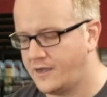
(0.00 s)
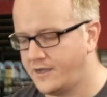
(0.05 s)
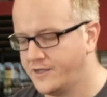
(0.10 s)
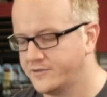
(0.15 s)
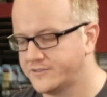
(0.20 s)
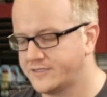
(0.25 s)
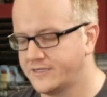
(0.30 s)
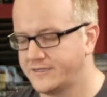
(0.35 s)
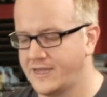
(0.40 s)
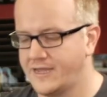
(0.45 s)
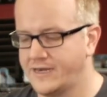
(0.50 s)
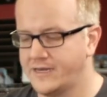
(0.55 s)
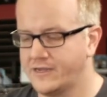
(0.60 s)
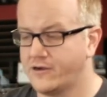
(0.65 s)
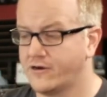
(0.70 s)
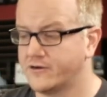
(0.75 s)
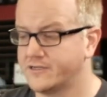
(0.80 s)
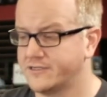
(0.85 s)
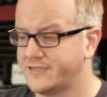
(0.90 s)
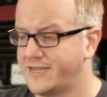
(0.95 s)
you send any
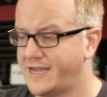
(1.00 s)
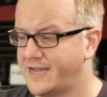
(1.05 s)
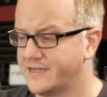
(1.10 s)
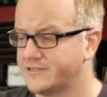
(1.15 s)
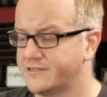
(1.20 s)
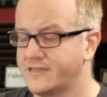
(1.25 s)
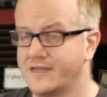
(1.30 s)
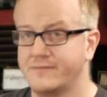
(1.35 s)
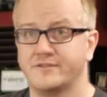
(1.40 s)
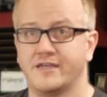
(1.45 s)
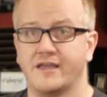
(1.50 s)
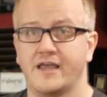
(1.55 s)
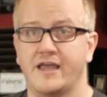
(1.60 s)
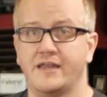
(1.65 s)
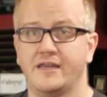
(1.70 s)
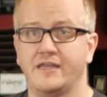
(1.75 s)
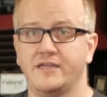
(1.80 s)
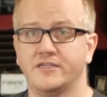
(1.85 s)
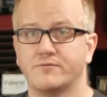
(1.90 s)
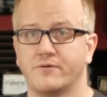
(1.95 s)
cards attached to them to
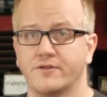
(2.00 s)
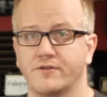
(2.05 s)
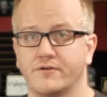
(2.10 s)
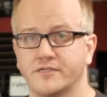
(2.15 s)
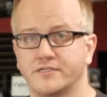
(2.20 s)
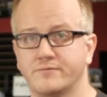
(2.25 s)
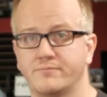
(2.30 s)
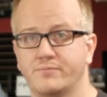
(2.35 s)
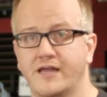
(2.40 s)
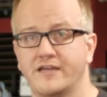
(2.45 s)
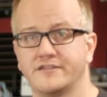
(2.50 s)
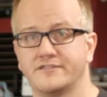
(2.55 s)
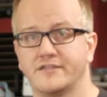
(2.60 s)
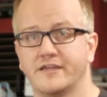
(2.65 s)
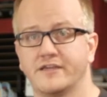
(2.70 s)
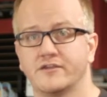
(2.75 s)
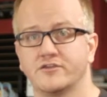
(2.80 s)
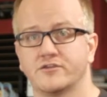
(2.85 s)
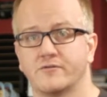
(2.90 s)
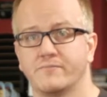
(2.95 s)
Hades, whether it's
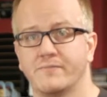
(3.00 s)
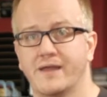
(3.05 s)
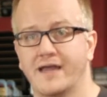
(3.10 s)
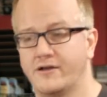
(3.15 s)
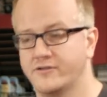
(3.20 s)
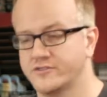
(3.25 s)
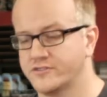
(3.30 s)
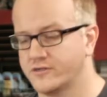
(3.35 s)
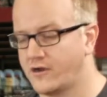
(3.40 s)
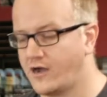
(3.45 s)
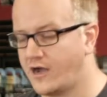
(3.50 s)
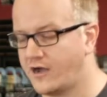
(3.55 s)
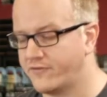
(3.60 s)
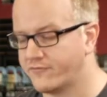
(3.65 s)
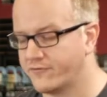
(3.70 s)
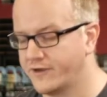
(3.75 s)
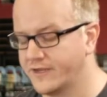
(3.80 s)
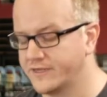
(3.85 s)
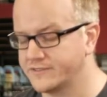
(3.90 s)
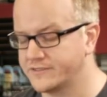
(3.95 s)
blessings or mounts or
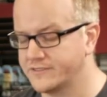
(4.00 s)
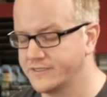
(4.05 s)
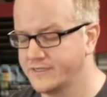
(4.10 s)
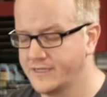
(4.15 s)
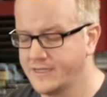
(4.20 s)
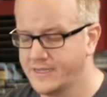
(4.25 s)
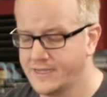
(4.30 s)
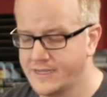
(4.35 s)
offerings,